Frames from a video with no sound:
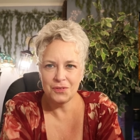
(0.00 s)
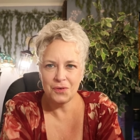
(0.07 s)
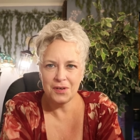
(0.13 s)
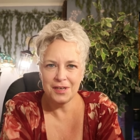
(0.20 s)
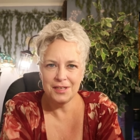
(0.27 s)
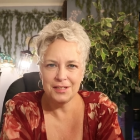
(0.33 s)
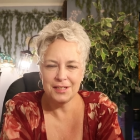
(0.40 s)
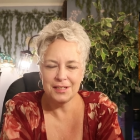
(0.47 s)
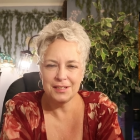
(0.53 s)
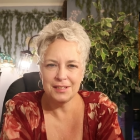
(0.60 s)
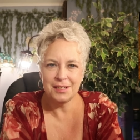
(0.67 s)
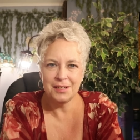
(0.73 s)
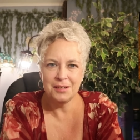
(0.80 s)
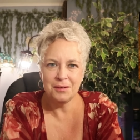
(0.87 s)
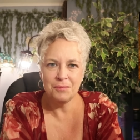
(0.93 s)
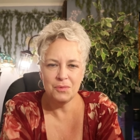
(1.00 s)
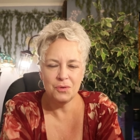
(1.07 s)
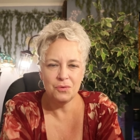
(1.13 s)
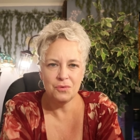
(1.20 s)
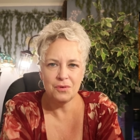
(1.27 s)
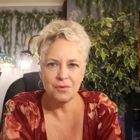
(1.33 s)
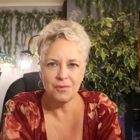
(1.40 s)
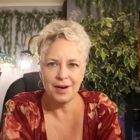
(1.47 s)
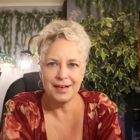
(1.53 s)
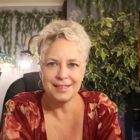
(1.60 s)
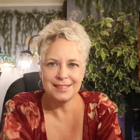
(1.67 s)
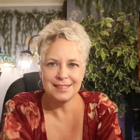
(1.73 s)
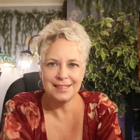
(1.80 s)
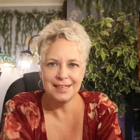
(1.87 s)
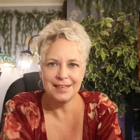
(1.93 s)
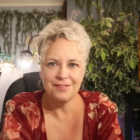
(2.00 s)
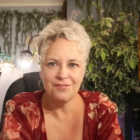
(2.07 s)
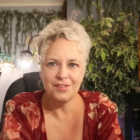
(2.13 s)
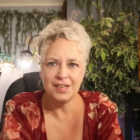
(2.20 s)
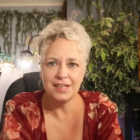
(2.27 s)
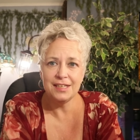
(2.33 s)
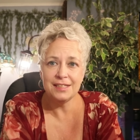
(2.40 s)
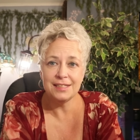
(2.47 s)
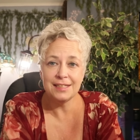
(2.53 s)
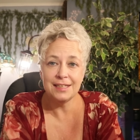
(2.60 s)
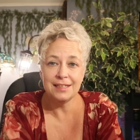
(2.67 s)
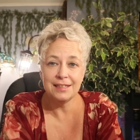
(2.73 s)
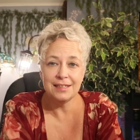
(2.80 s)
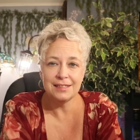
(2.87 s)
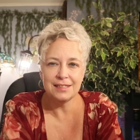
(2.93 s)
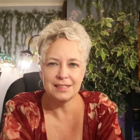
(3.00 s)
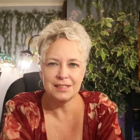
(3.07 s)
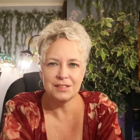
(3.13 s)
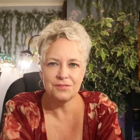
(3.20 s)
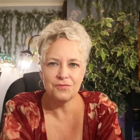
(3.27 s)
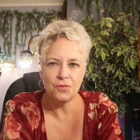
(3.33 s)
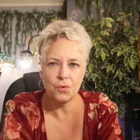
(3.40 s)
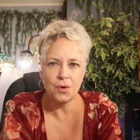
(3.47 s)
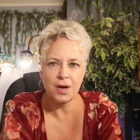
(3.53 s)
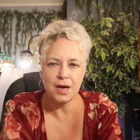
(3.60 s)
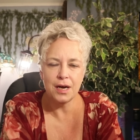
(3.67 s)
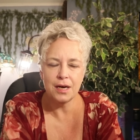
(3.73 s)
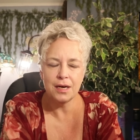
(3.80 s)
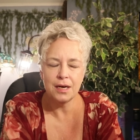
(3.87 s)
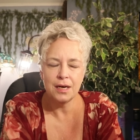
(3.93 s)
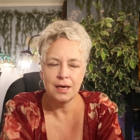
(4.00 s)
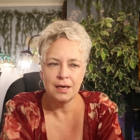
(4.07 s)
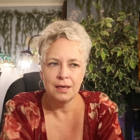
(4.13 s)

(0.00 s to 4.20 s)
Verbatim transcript: Taurus, Sun, Moon, Rising, and Venus, and this is for,